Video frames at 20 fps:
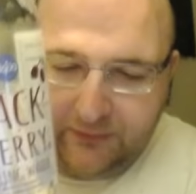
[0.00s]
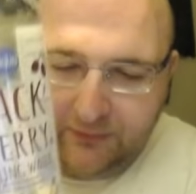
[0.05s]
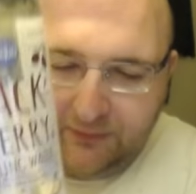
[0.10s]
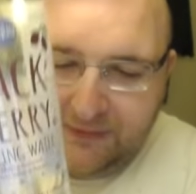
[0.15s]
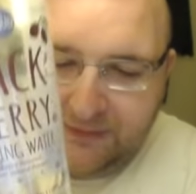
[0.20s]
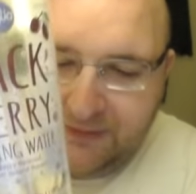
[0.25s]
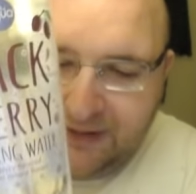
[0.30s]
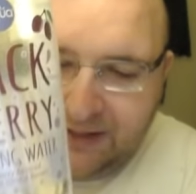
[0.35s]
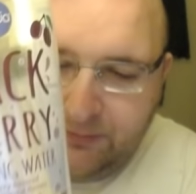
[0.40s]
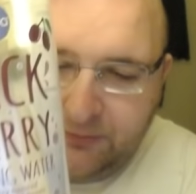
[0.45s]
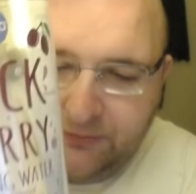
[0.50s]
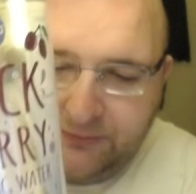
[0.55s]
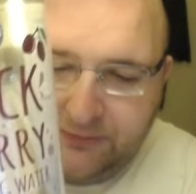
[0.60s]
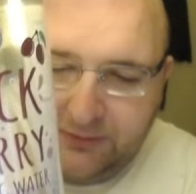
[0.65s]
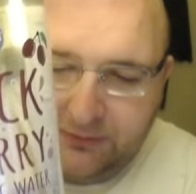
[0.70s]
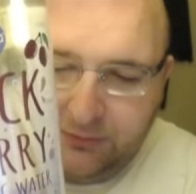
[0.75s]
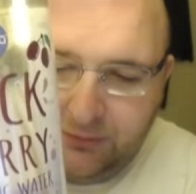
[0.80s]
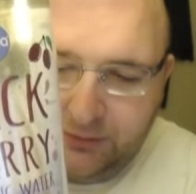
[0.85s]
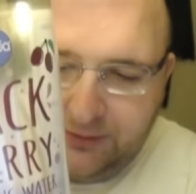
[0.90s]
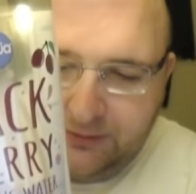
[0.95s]
these labels
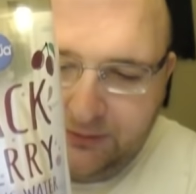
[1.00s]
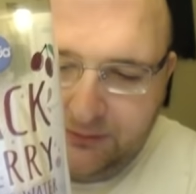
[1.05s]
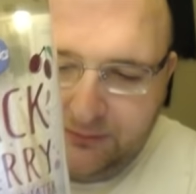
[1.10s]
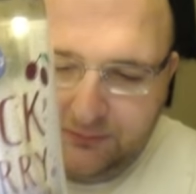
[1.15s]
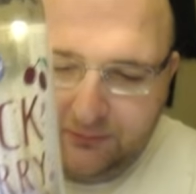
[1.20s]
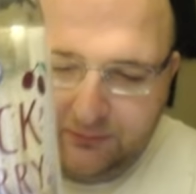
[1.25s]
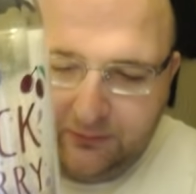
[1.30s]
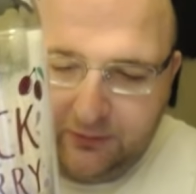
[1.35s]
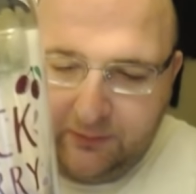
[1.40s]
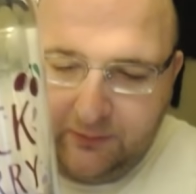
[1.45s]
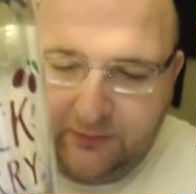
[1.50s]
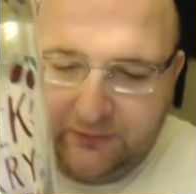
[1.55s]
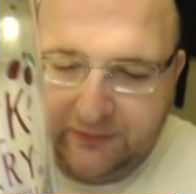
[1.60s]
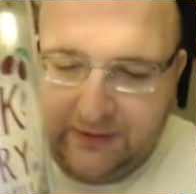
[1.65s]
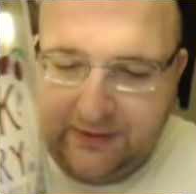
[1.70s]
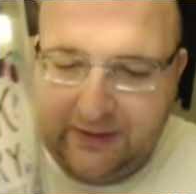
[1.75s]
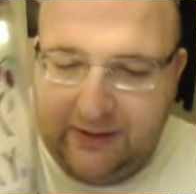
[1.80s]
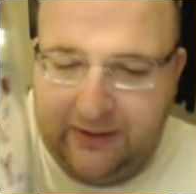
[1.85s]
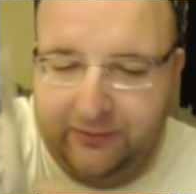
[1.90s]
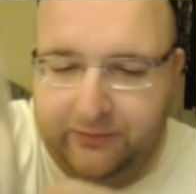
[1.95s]
look almost
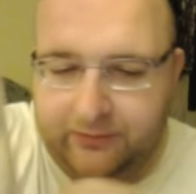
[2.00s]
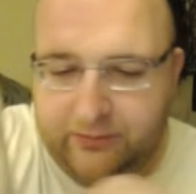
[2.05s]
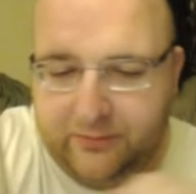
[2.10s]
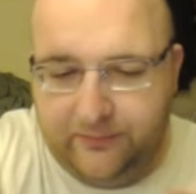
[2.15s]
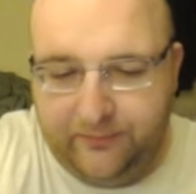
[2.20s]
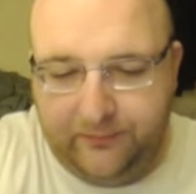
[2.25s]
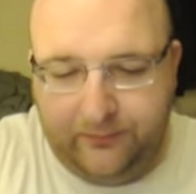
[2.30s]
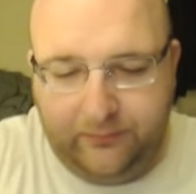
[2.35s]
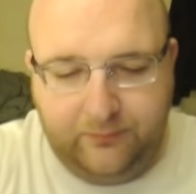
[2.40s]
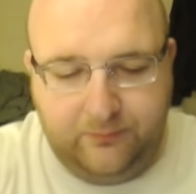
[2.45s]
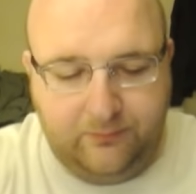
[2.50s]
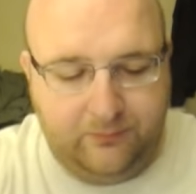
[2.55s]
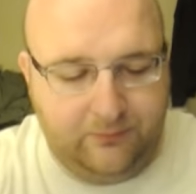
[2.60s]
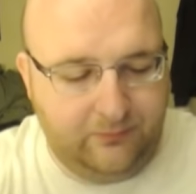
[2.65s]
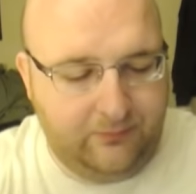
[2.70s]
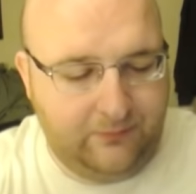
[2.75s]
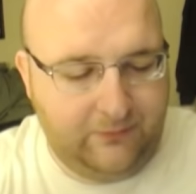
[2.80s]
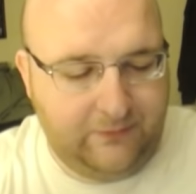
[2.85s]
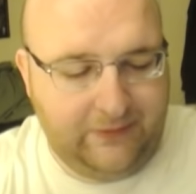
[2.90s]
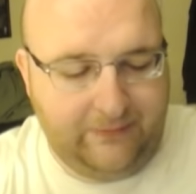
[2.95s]
identical,
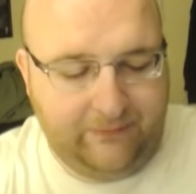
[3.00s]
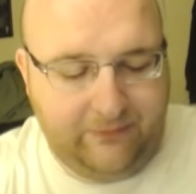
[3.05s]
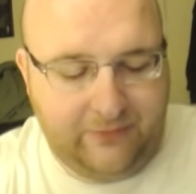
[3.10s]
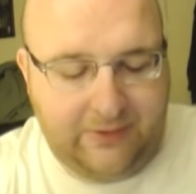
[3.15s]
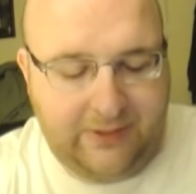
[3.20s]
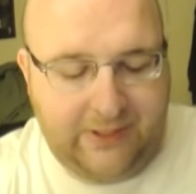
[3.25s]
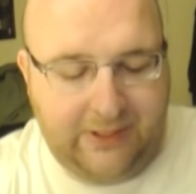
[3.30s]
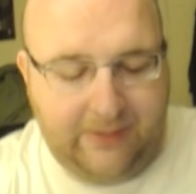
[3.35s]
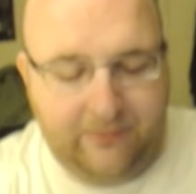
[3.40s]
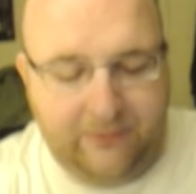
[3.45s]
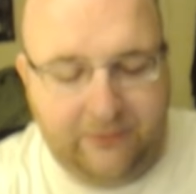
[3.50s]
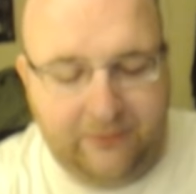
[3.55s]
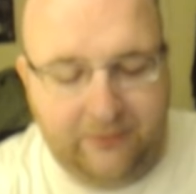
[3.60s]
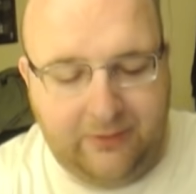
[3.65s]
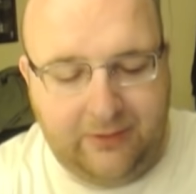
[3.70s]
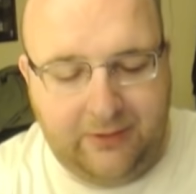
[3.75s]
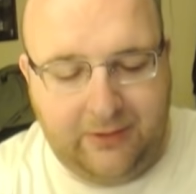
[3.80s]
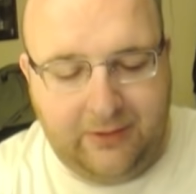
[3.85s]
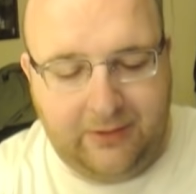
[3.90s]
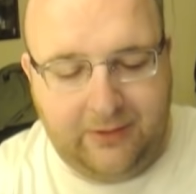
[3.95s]
except for the names.
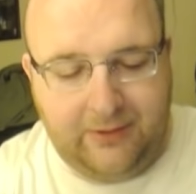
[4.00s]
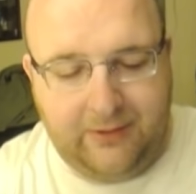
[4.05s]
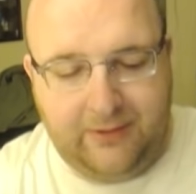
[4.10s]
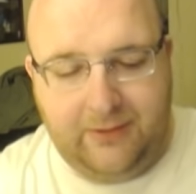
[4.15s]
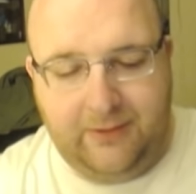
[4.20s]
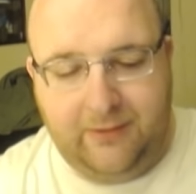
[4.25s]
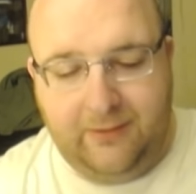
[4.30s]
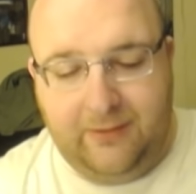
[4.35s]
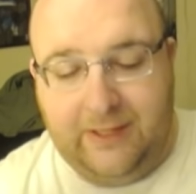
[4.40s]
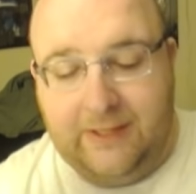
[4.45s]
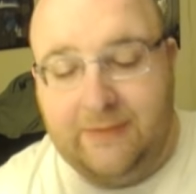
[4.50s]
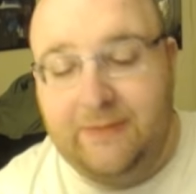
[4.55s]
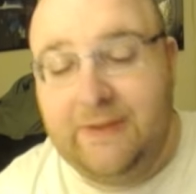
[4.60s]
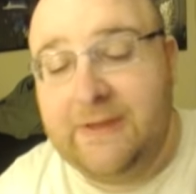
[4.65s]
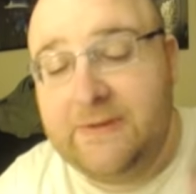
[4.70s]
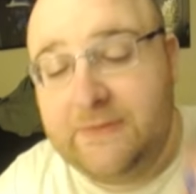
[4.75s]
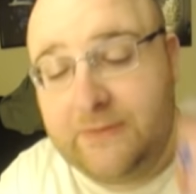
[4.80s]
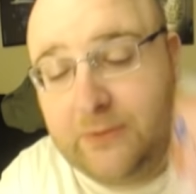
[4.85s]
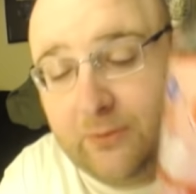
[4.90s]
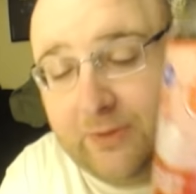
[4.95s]
And these
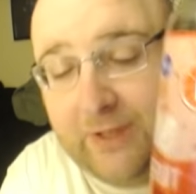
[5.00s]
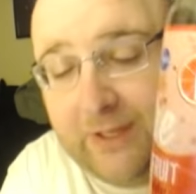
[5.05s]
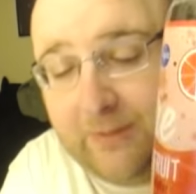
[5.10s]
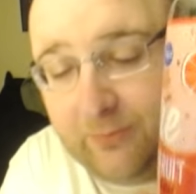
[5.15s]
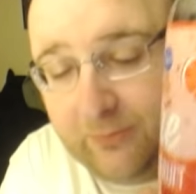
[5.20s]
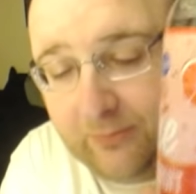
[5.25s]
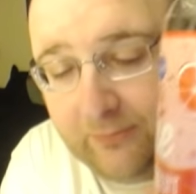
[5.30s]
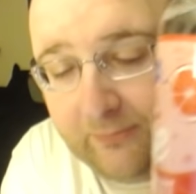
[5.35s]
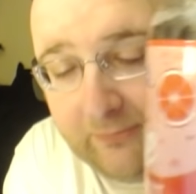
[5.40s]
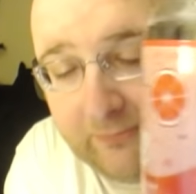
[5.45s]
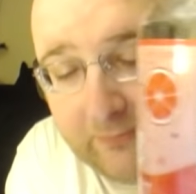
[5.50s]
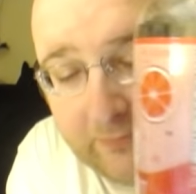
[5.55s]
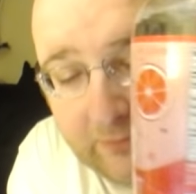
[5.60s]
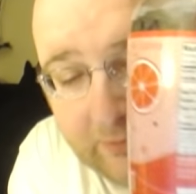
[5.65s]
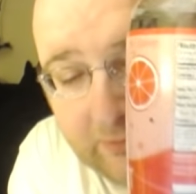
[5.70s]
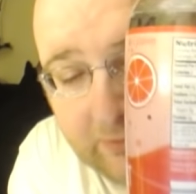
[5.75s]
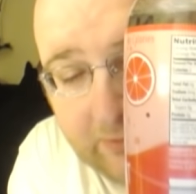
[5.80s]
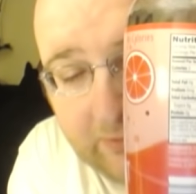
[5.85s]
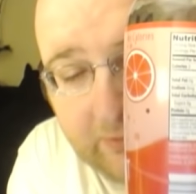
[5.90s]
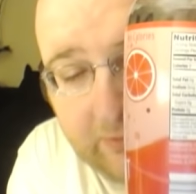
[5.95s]
two labels
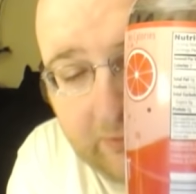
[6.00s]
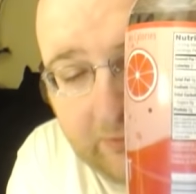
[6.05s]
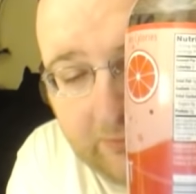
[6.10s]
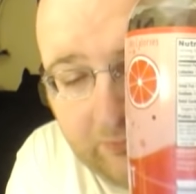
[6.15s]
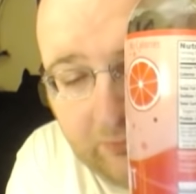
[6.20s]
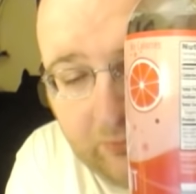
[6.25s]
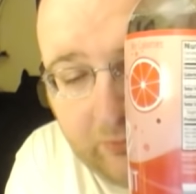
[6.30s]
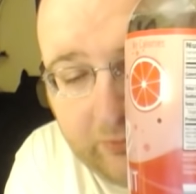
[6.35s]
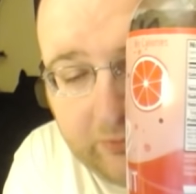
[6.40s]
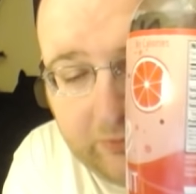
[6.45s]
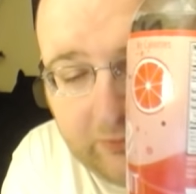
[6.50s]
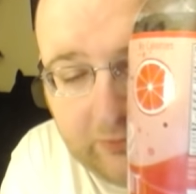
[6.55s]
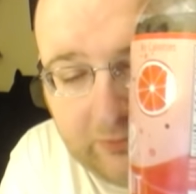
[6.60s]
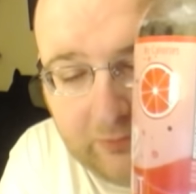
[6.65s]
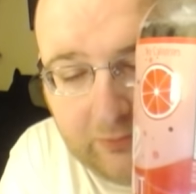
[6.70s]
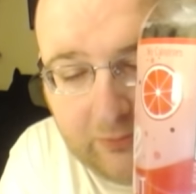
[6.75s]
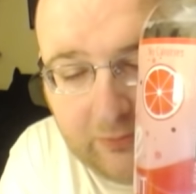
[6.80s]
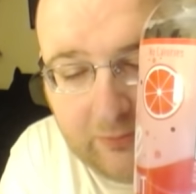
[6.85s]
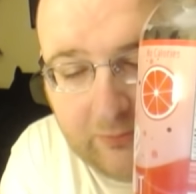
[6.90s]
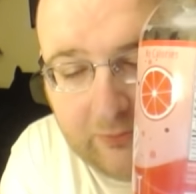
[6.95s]
look
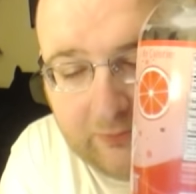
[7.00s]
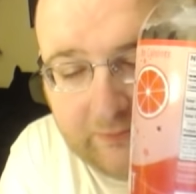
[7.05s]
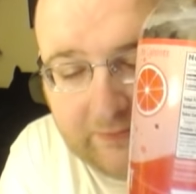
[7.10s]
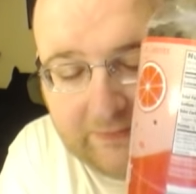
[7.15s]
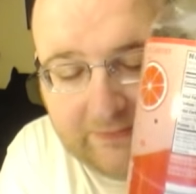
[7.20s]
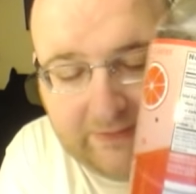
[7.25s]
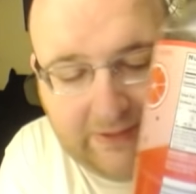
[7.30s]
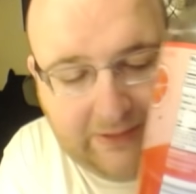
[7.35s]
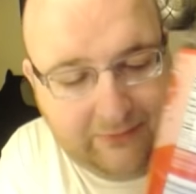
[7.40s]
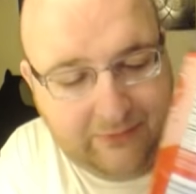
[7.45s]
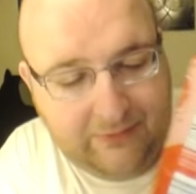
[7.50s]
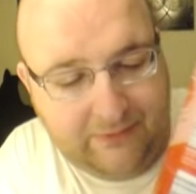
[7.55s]
almost exactly the